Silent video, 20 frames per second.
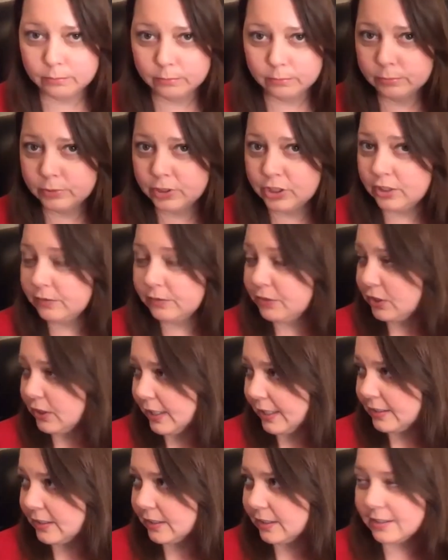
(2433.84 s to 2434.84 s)
shift your
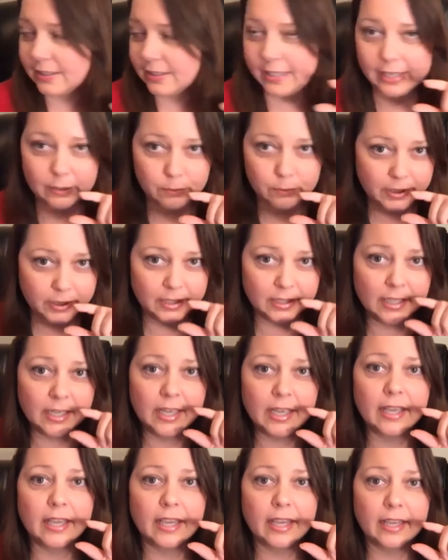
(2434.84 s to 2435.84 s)
head to the side, but
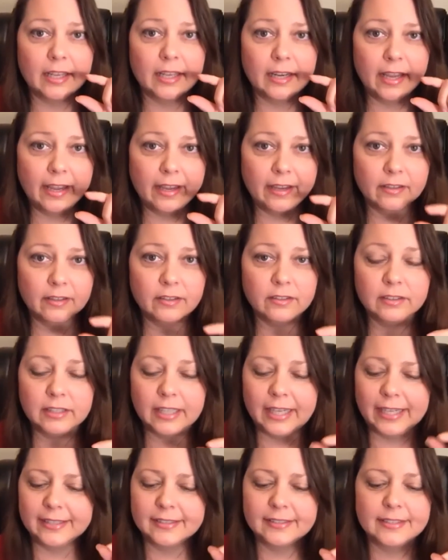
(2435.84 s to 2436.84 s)
inhale
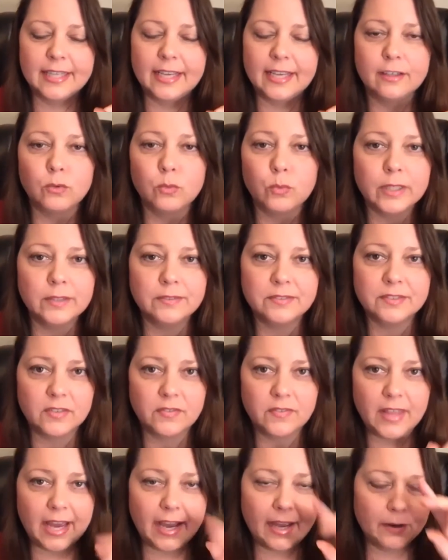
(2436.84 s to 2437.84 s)
like 10 whiffs of
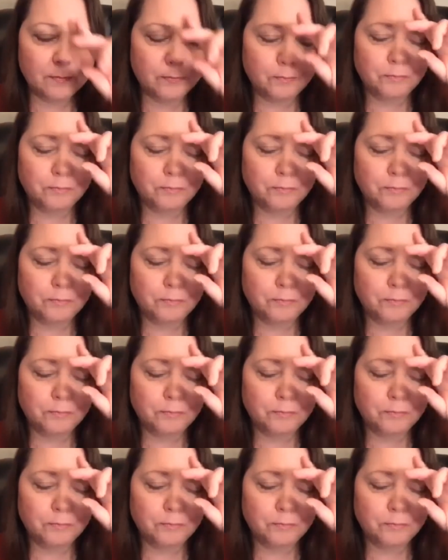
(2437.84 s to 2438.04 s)
that,